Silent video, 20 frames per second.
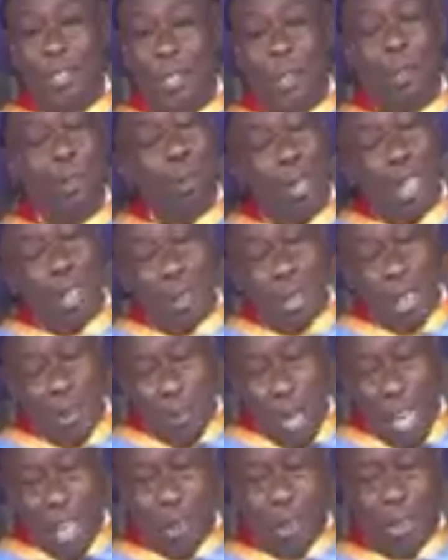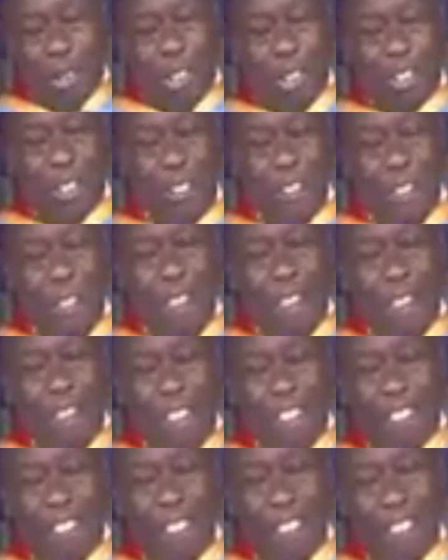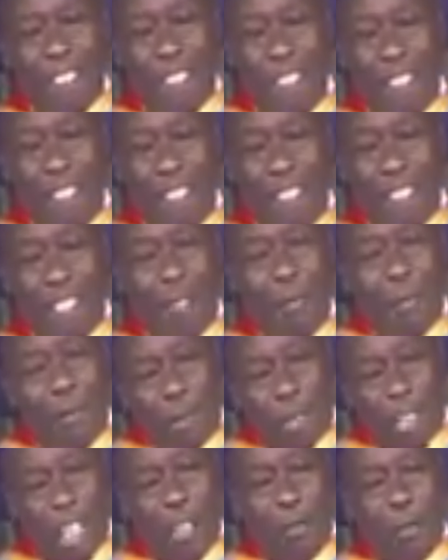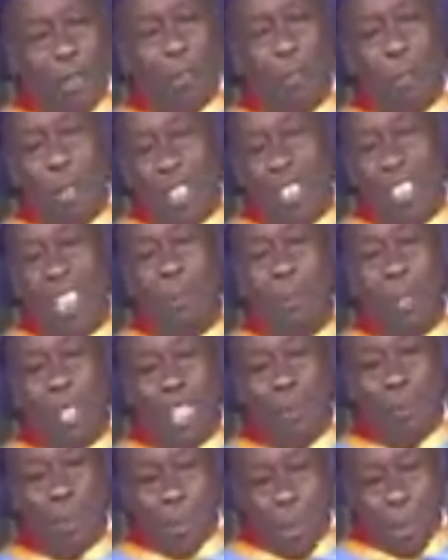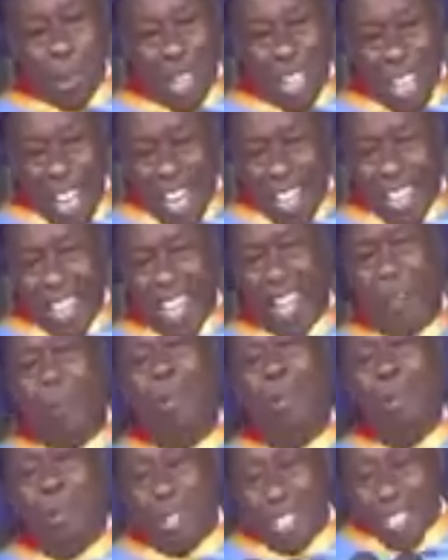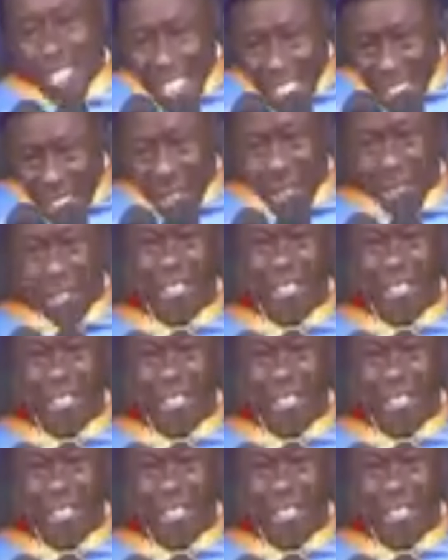who went to the ballot and voted for President William Ruto and I, I want to say thank you.